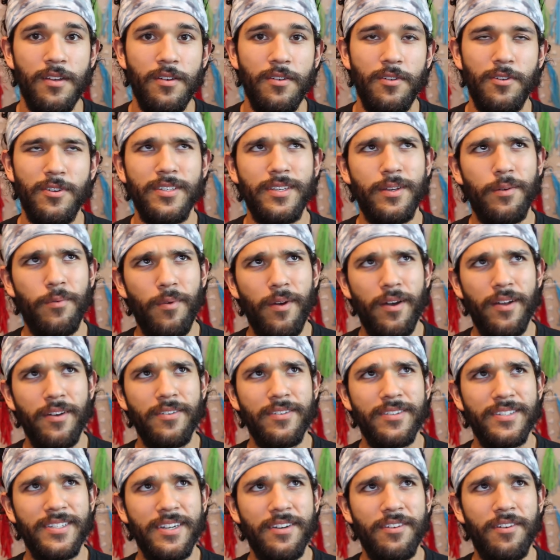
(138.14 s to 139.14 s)
Or is it one
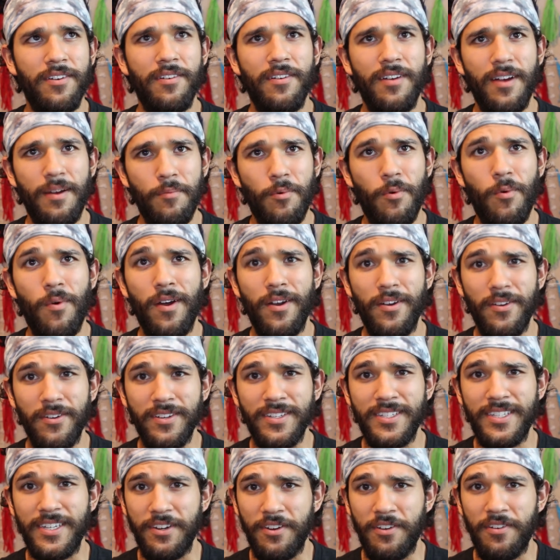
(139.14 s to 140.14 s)
or zero? I'm a one or
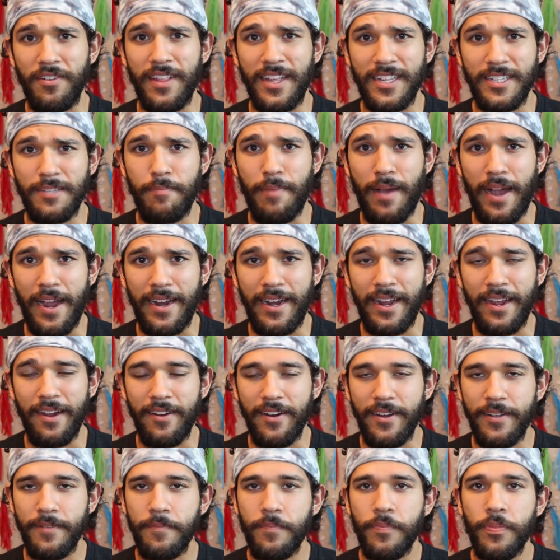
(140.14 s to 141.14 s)
a zero. That's
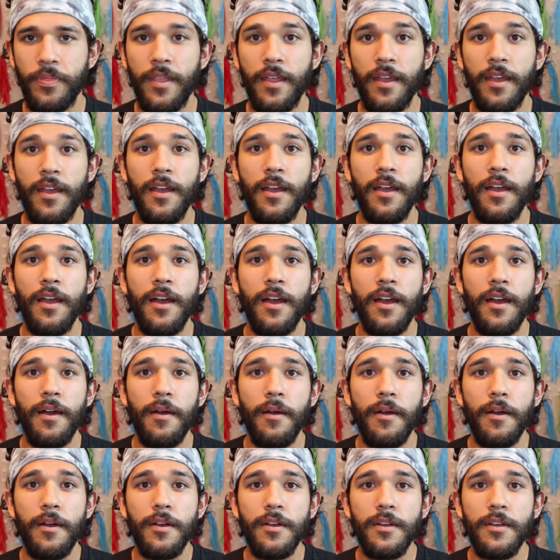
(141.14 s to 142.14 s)
binary.
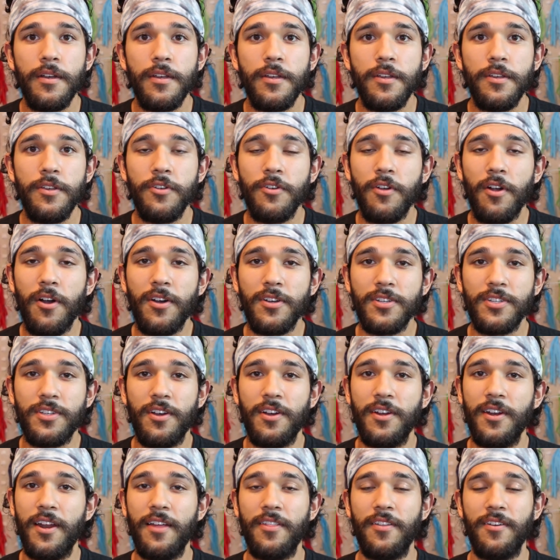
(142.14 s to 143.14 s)
You're
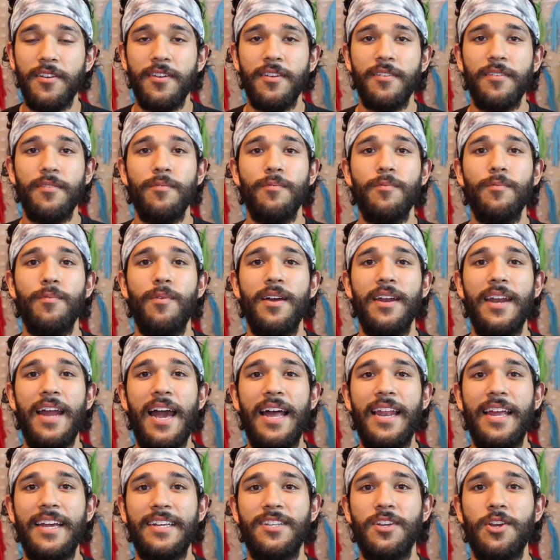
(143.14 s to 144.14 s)
also another one
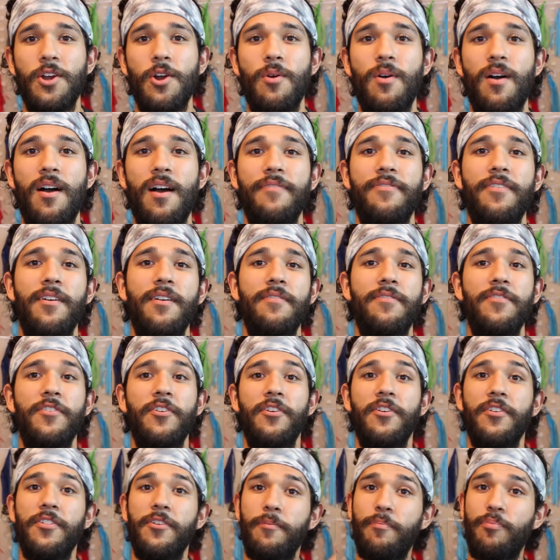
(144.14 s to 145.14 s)
I like to go off of.
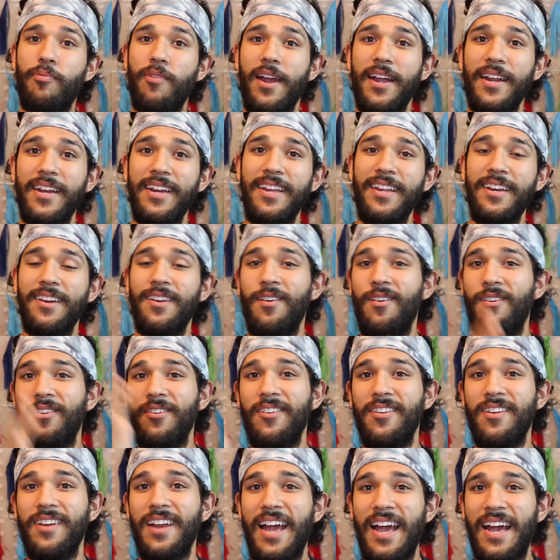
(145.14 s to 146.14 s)
You're either pregnant or
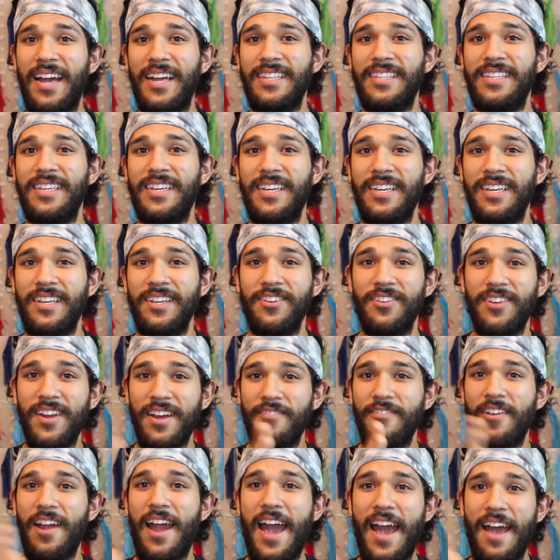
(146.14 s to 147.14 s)
you're not. You're
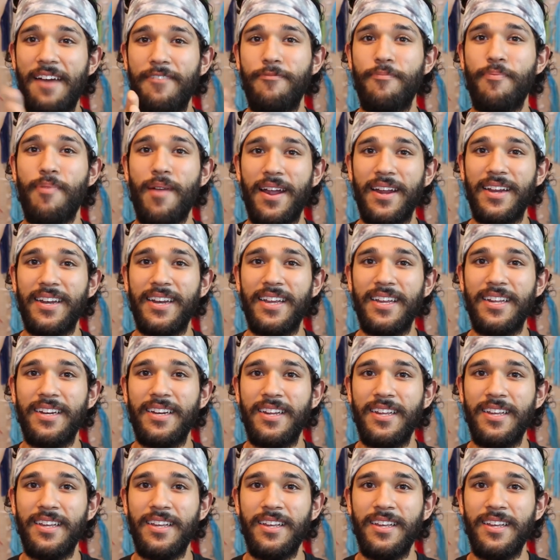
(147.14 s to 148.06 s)
never half pregnant.